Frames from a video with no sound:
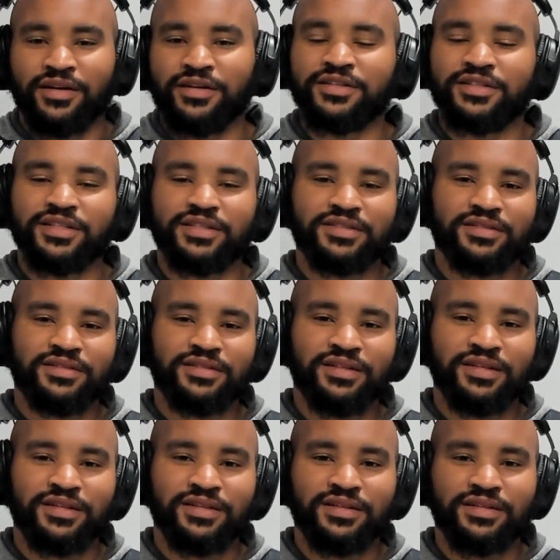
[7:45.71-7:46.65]
just
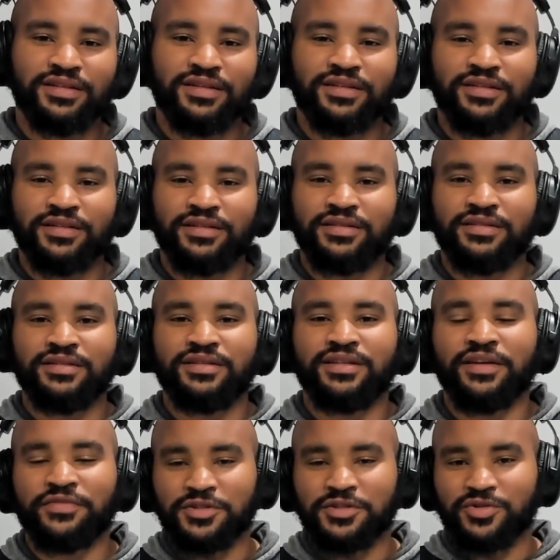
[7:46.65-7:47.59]
the
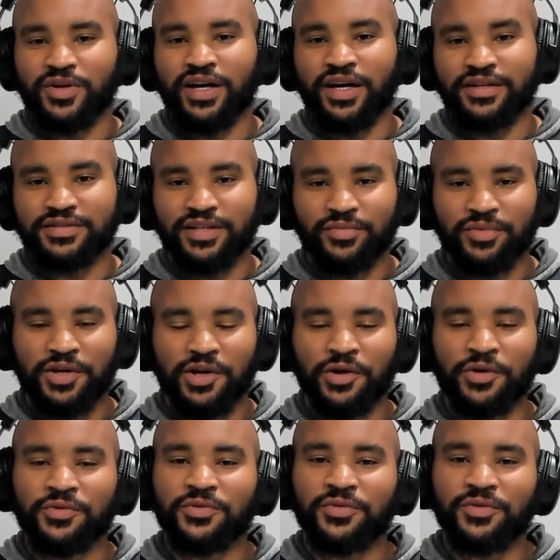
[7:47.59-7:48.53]
different trials that we
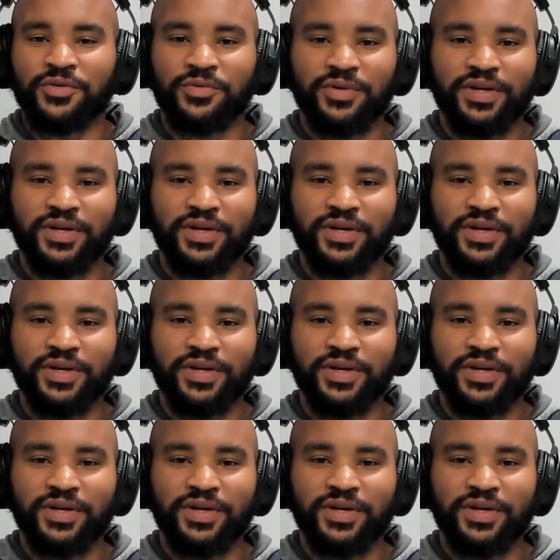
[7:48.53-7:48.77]
go through.